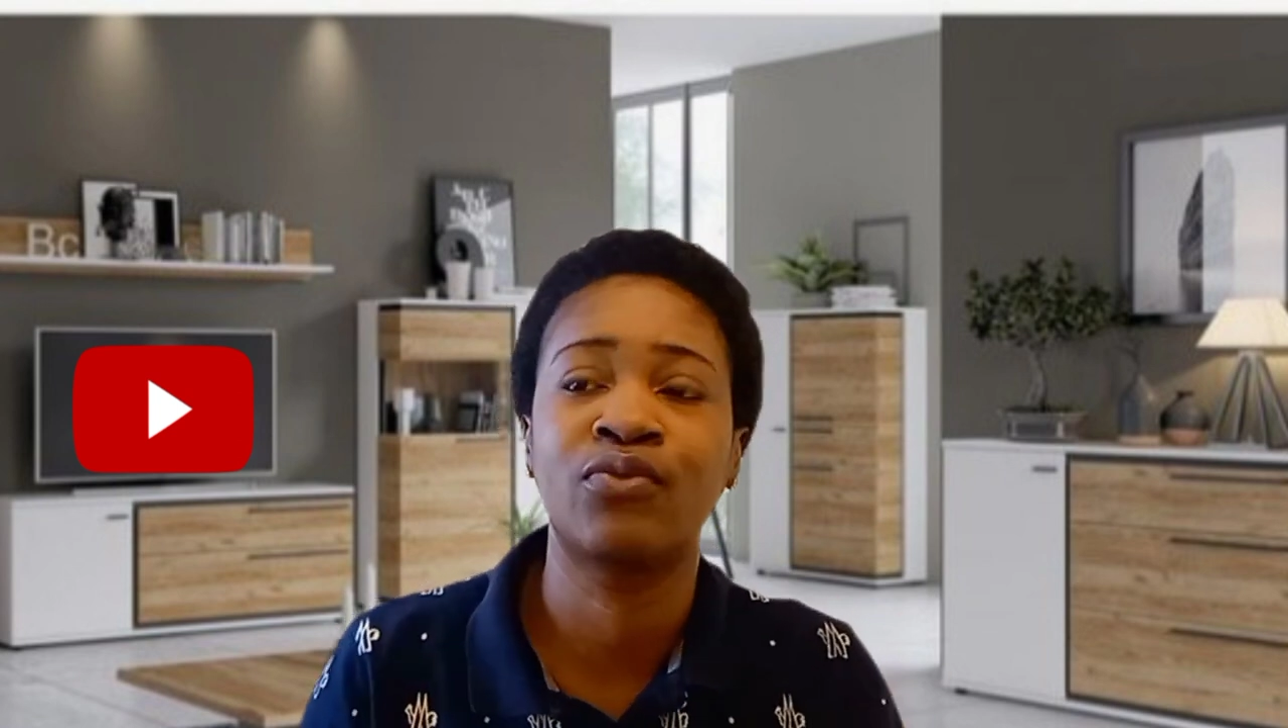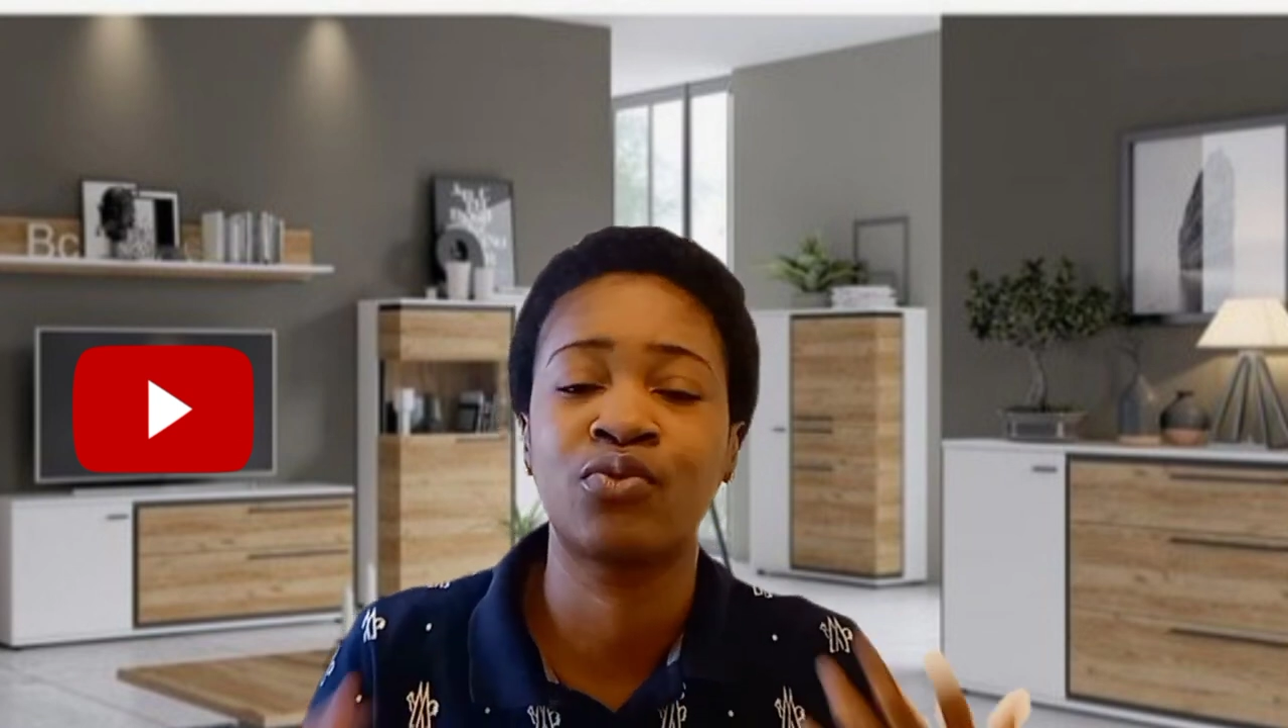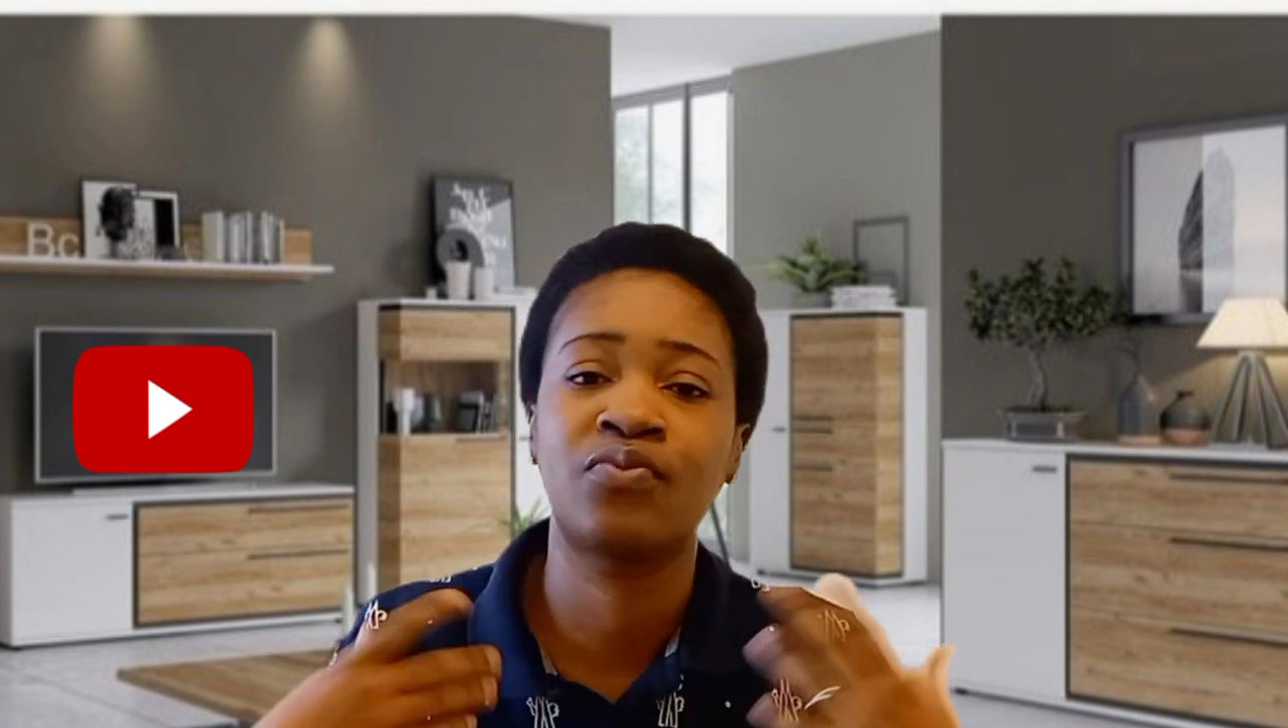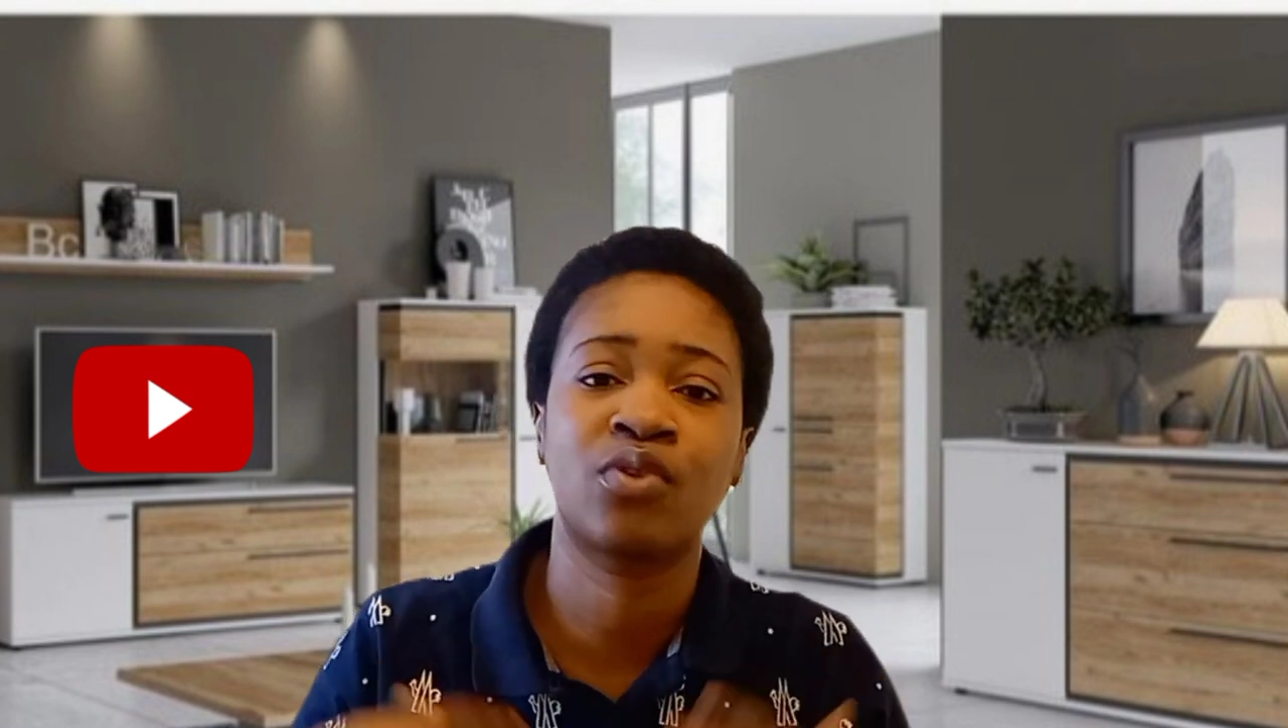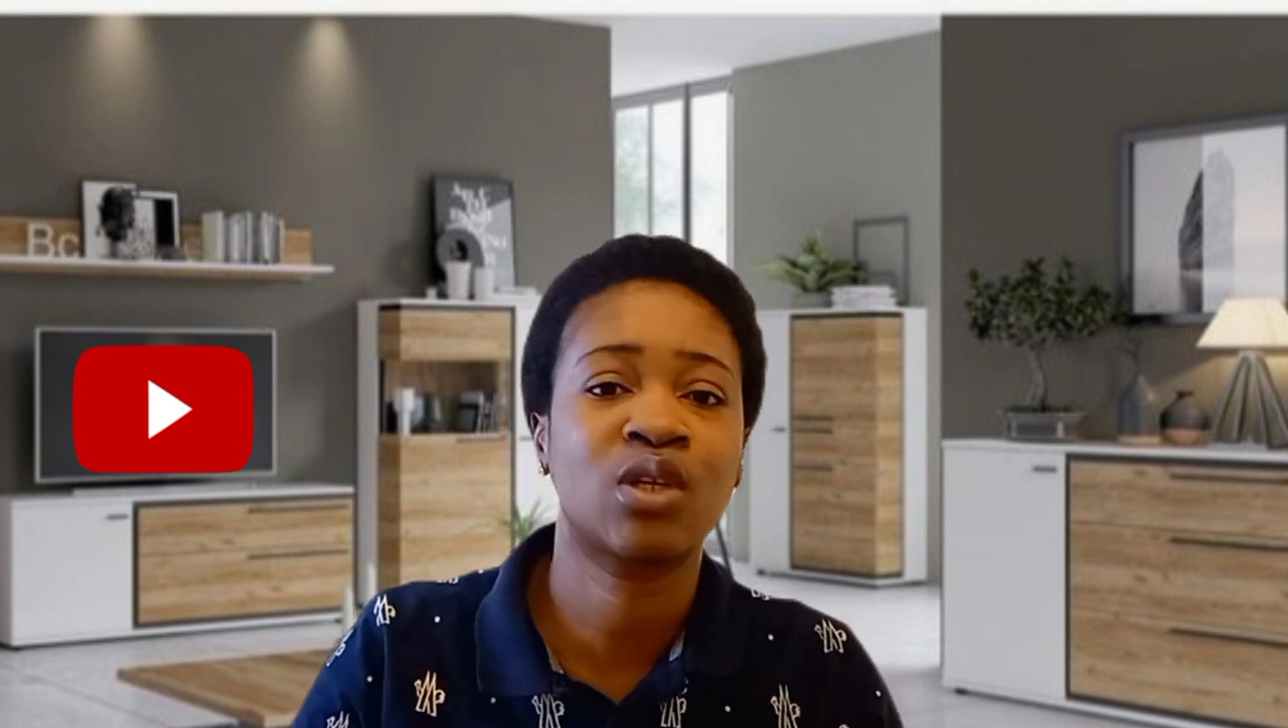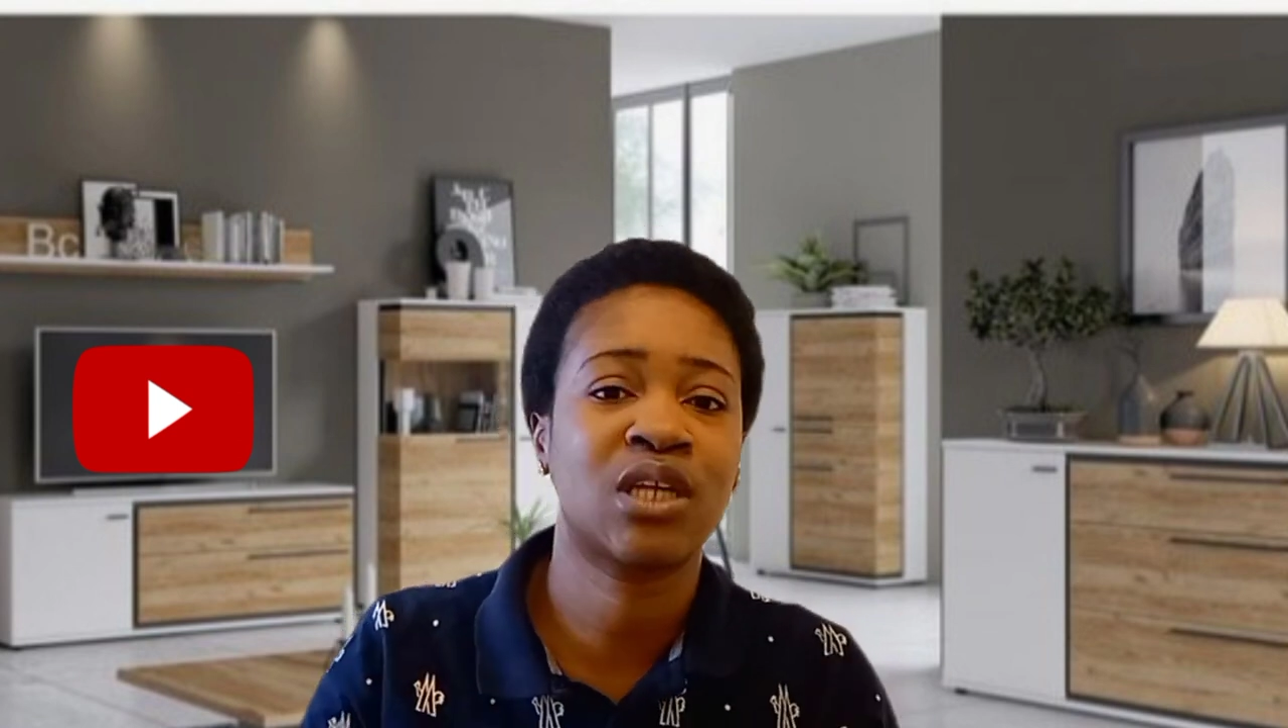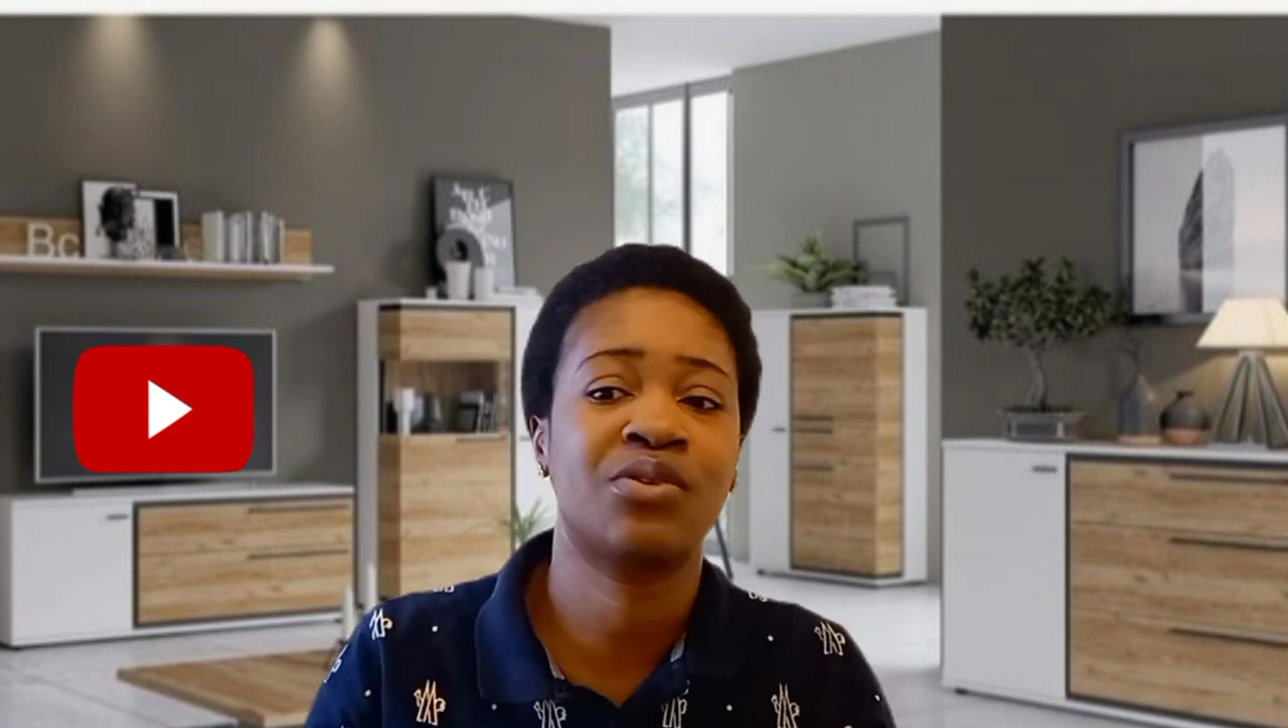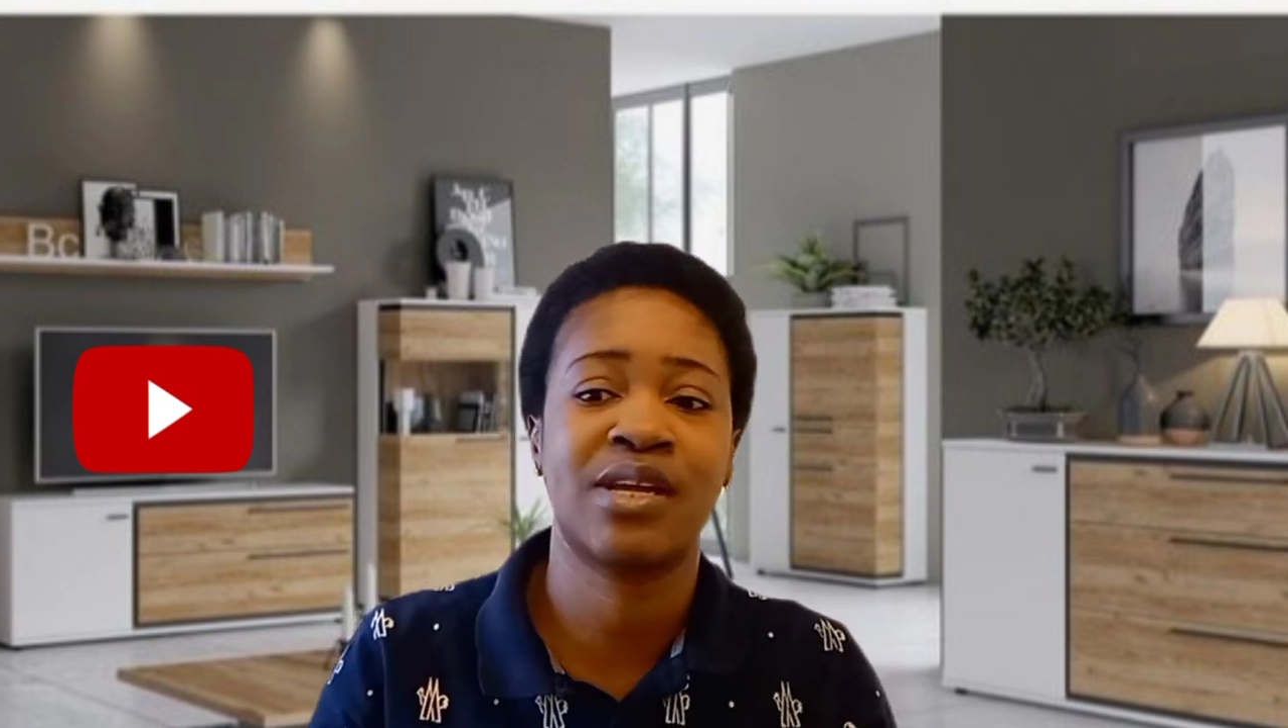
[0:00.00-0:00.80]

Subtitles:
to flush out